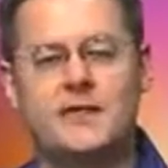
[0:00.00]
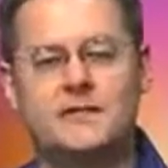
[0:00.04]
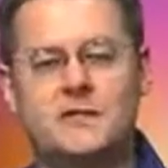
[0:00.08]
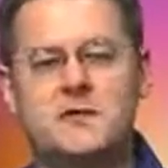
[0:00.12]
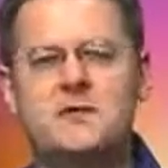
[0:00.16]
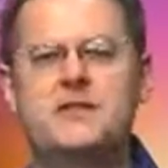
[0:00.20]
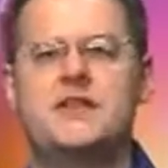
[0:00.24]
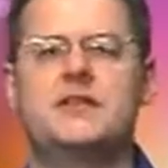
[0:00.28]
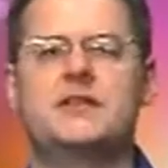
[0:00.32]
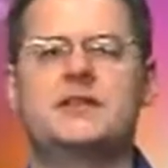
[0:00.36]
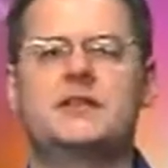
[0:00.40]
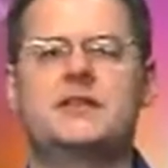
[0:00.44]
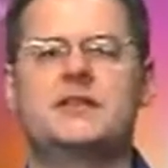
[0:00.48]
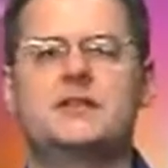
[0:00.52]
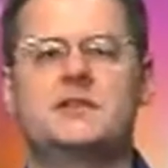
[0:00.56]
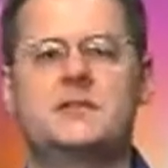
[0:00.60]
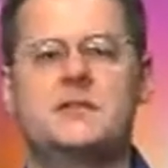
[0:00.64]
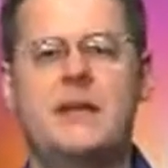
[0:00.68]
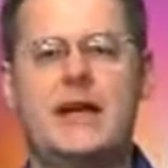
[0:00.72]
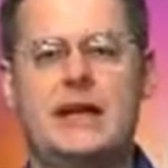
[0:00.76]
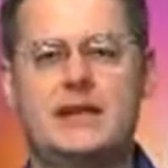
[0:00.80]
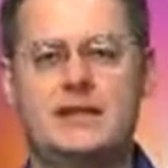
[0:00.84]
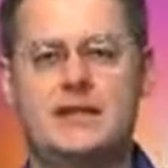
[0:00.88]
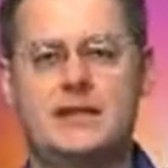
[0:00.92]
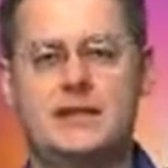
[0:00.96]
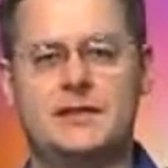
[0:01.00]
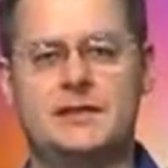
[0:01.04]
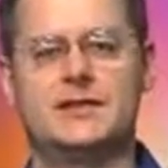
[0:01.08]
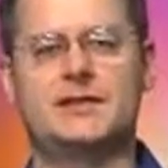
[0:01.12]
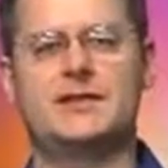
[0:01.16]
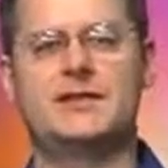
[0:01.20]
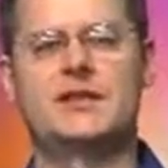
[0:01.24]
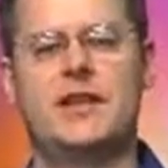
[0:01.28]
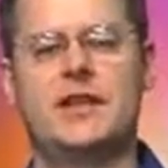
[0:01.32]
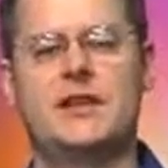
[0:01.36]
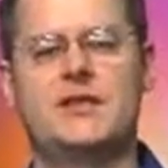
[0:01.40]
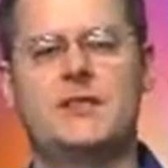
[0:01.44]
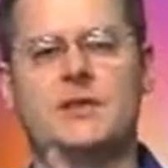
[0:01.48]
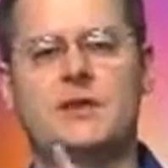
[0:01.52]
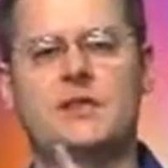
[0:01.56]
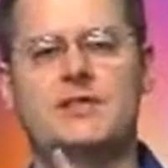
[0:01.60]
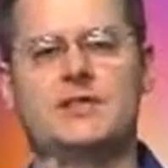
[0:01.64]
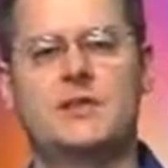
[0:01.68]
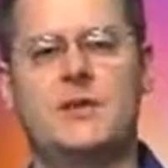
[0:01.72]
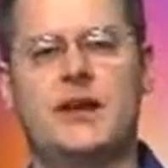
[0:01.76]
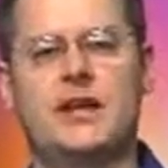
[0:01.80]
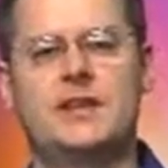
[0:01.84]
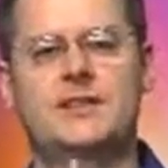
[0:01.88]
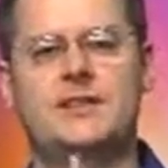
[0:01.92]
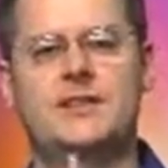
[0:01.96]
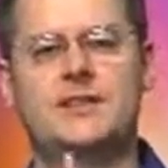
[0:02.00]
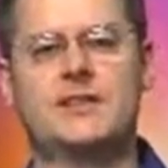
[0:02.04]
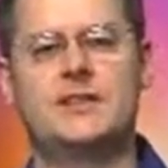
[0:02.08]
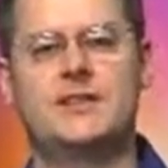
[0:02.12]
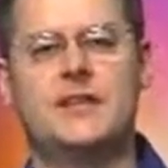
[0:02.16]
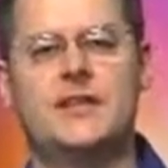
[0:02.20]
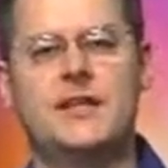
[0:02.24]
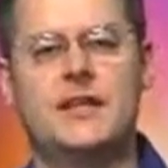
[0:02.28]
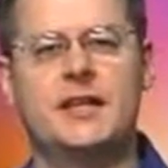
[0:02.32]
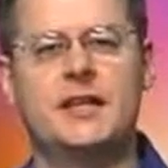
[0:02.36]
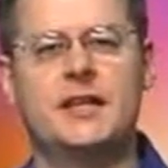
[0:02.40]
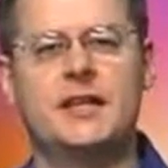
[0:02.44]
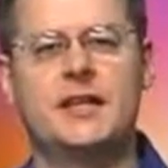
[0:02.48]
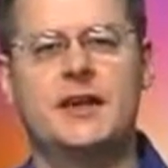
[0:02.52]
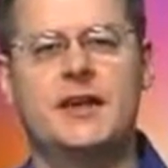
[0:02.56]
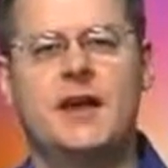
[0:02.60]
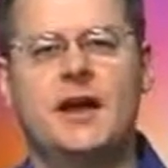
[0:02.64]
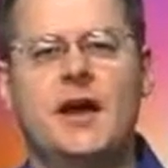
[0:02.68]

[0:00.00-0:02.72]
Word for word: of Jesus' message: death, resurrection, and deity.